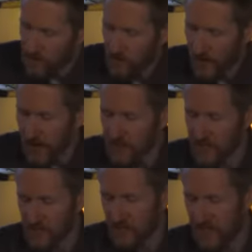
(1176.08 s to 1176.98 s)
these
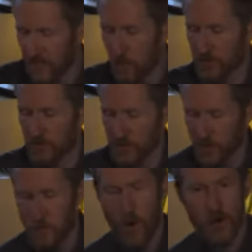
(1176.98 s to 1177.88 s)
Pharisees needed was a
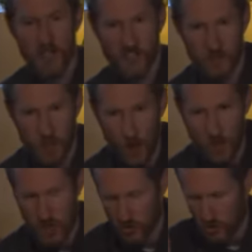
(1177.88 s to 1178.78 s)
little more
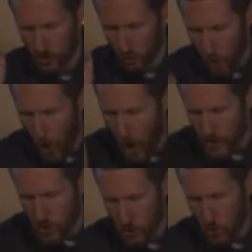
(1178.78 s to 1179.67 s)
exposure to the
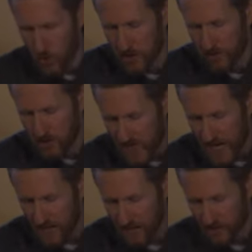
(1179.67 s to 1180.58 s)
raw truth of
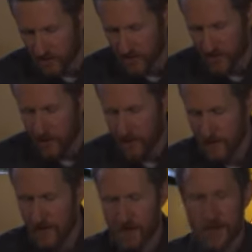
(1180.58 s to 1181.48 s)
Jesus,
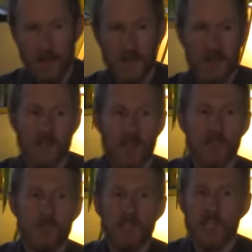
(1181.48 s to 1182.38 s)

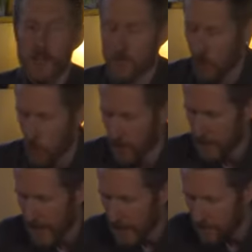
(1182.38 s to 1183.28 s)
and it became
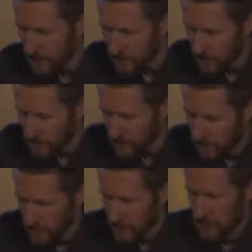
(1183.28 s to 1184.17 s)
quite obvious
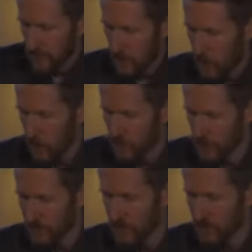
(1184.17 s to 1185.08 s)
that all
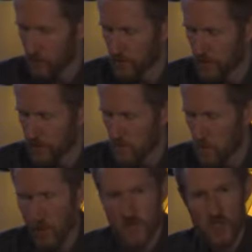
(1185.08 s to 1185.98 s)
those things were nothing
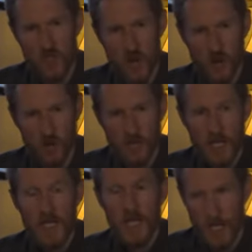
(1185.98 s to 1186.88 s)
more than show.
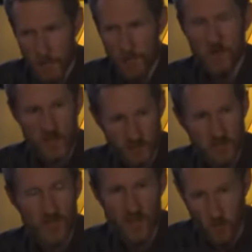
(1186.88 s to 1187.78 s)

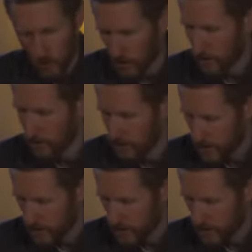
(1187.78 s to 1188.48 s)
Hypocrites they were.